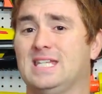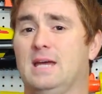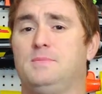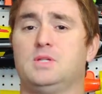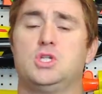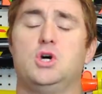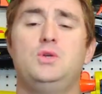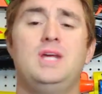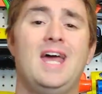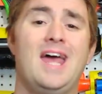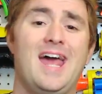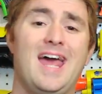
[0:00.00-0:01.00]
episode,
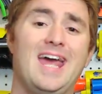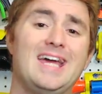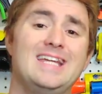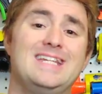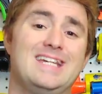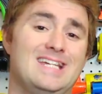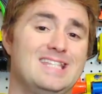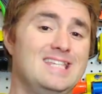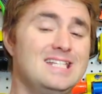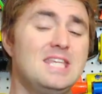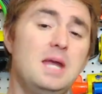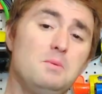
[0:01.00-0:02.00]
and
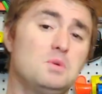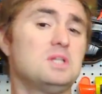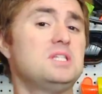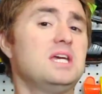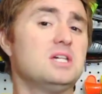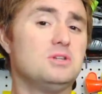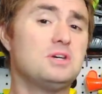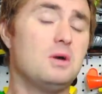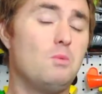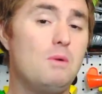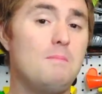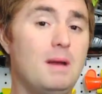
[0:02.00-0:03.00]
this time we're going to take a look at
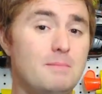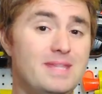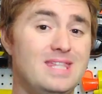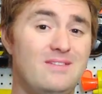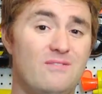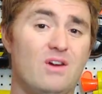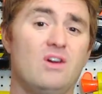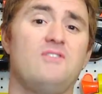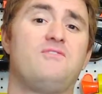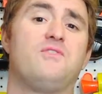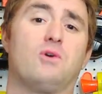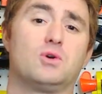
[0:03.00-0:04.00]
what might be the very
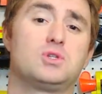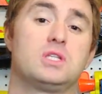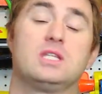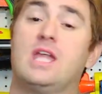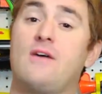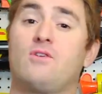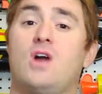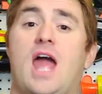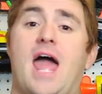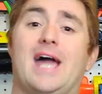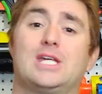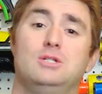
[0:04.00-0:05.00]
first lever
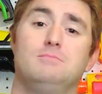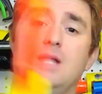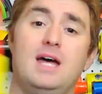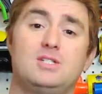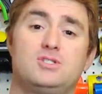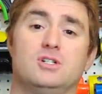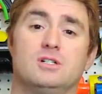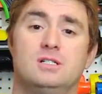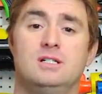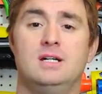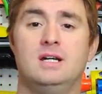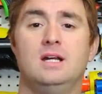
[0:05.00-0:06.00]
action blaster.
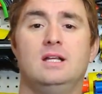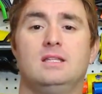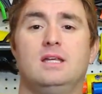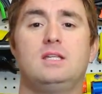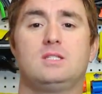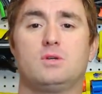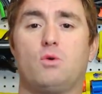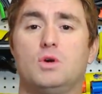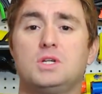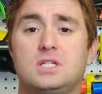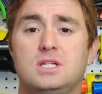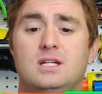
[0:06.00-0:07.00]
That is, of
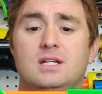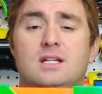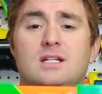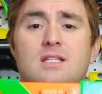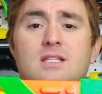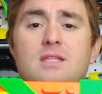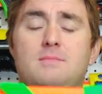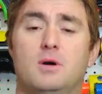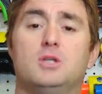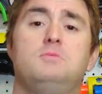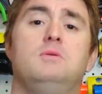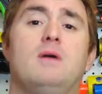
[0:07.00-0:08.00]
course, the
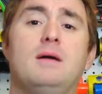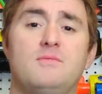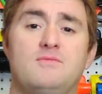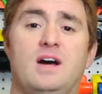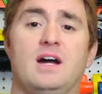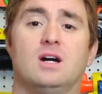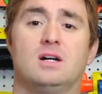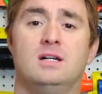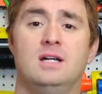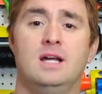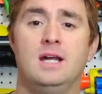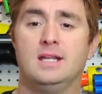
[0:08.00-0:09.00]
Buzz Bee Rapid Fire.
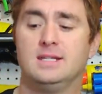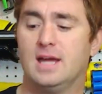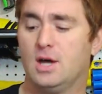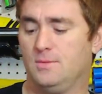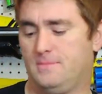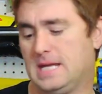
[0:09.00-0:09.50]
Now,